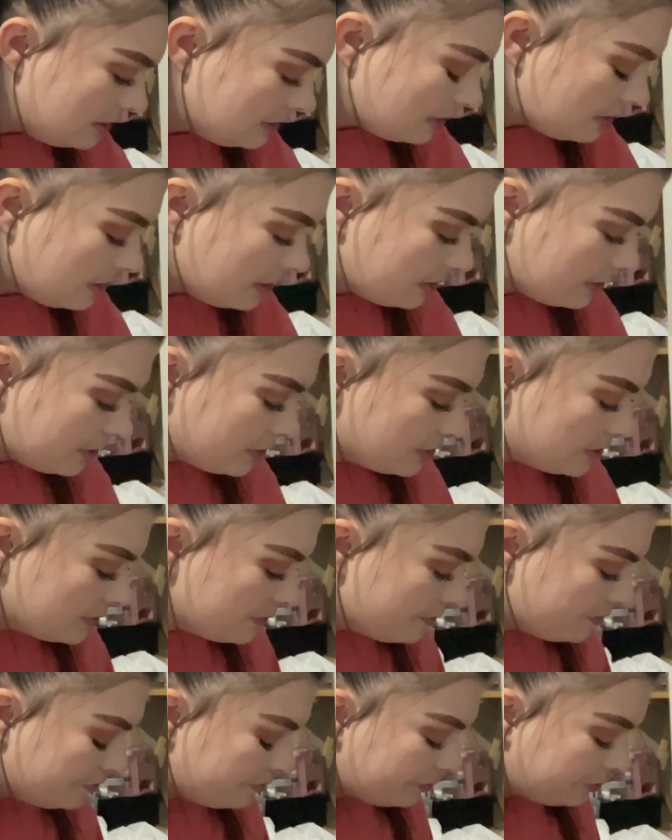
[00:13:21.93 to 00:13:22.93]
dollars.
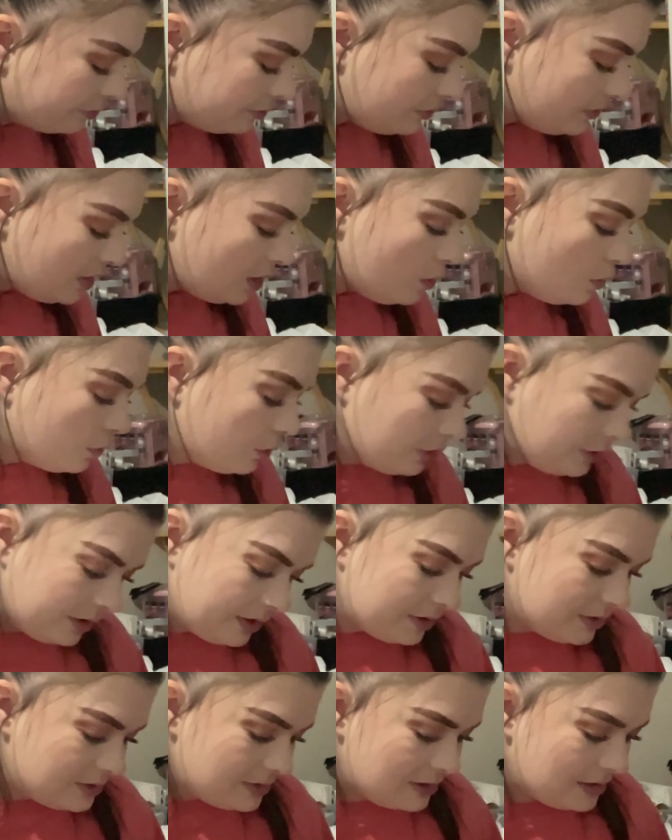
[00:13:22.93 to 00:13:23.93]
Really
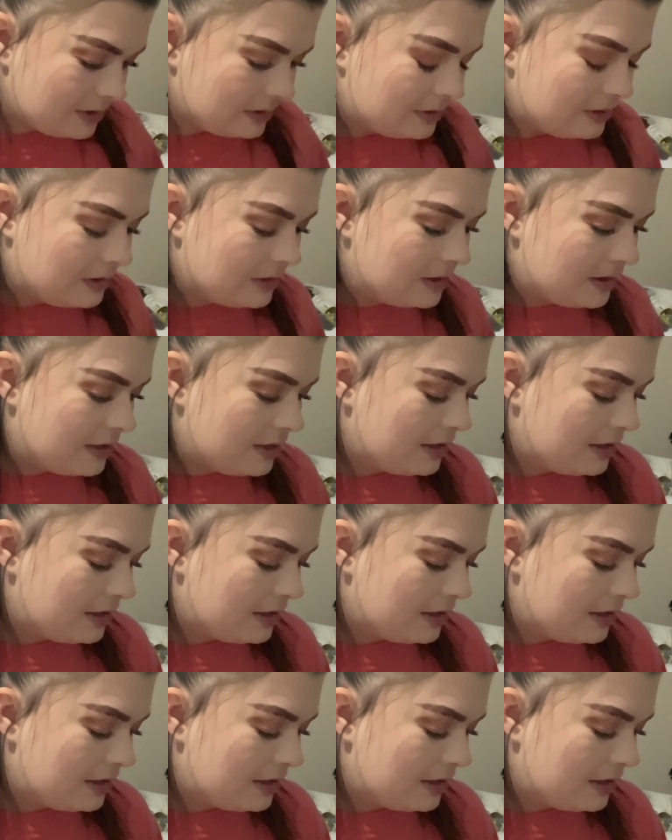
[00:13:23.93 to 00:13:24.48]
good deal.